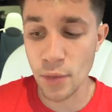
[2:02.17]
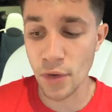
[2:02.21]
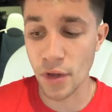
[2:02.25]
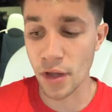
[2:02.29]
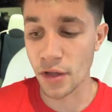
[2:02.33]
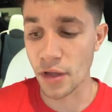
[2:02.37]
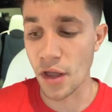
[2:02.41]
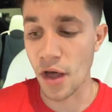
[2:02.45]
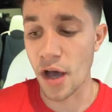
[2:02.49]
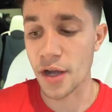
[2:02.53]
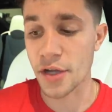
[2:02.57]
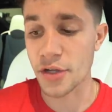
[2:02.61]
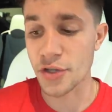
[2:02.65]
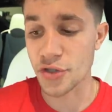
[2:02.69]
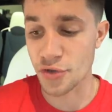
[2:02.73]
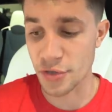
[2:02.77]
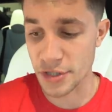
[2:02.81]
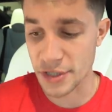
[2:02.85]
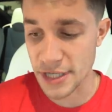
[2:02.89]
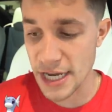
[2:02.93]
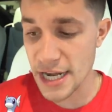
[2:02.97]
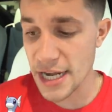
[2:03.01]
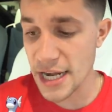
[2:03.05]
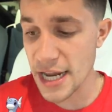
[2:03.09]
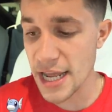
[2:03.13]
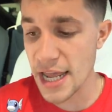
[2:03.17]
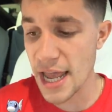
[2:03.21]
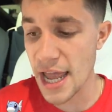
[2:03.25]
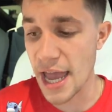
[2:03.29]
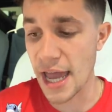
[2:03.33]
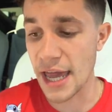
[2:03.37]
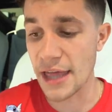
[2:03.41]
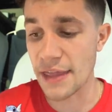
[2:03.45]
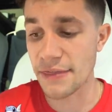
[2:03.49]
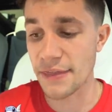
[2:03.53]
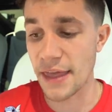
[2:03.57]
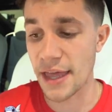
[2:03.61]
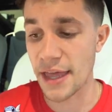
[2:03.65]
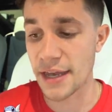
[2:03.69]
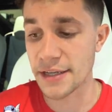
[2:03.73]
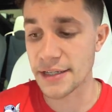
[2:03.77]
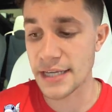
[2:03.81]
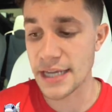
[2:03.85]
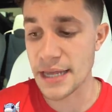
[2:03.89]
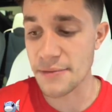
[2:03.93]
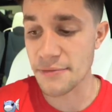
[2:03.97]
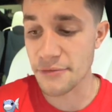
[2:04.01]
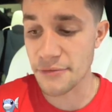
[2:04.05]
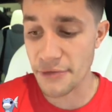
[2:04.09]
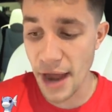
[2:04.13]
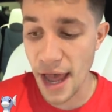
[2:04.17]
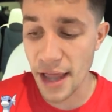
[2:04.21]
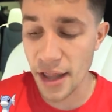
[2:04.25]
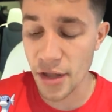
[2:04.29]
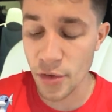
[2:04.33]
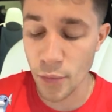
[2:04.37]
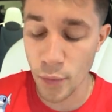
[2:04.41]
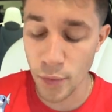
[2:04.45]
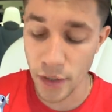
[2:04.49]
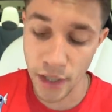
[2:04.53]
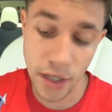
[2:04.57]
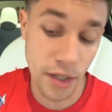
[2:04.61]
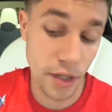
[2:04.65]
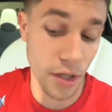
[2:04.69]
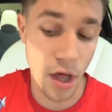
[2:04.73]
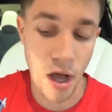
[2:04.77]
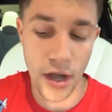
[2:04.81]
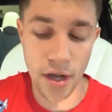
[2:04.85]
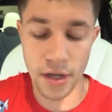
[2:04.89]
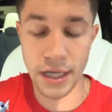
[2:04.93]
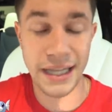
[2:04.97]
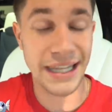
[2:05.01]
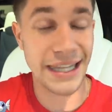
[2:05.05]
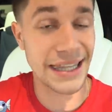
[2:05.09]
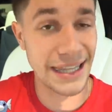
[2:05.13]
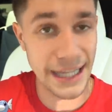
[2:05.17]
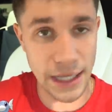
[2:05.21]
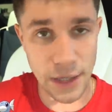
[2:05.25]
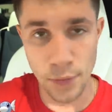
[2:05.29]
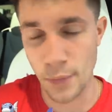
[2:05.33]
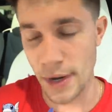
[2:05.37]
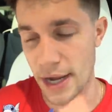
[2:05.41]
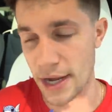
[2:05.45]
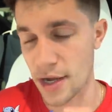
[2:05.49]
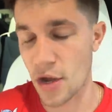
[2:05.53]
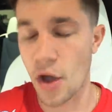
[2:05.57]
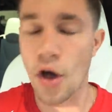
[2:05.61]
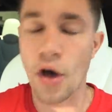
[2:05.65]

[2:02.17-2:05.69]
will unlock Dratini, and then Team Valor will unlock Litwick.